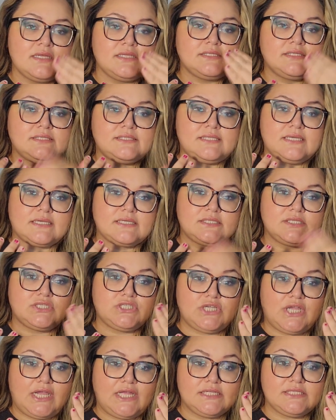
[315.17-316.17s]
6
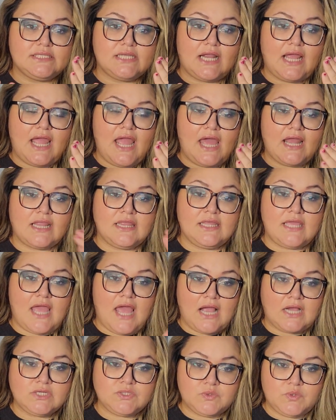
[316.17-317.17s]
shades that I had in the
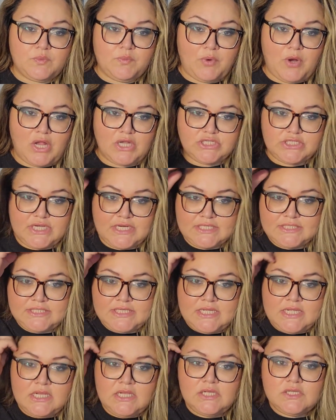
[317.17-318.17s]
actual project.
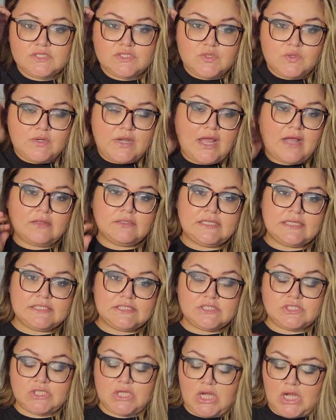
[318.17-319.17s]
So now
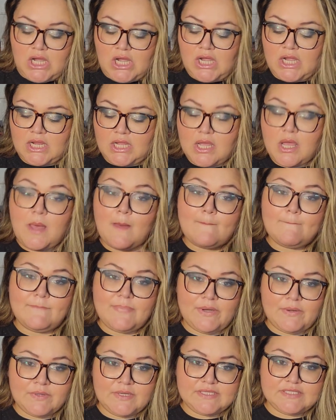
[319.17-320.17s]
let's talk
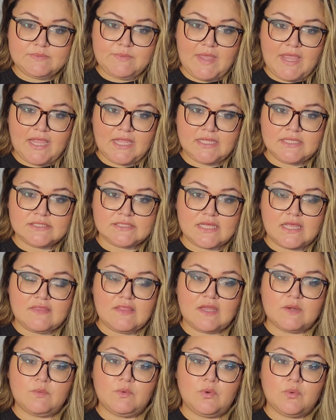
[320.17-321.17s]
bonus pans, and
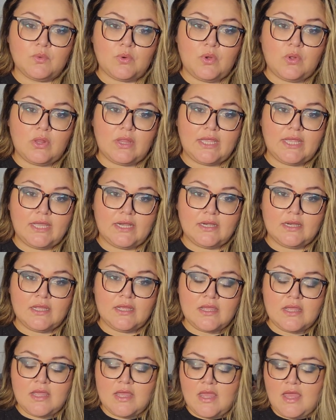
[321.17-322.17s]
then we'll roll in,
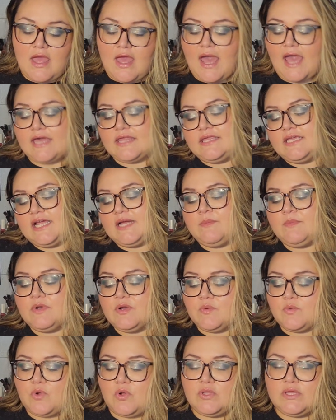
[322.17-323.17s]
I think I'm
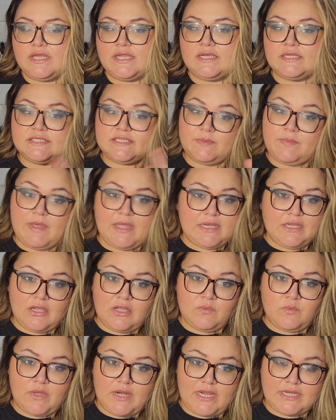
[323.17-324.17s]
going to roll in, depending
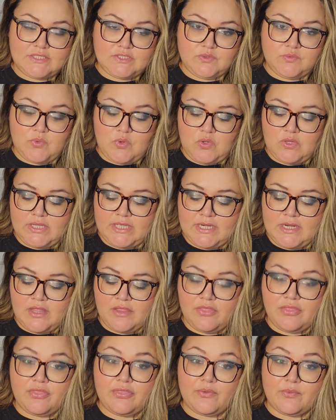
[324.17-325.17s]
on what I do, roll in
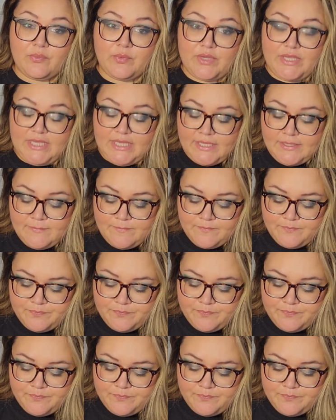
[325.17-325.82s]
3.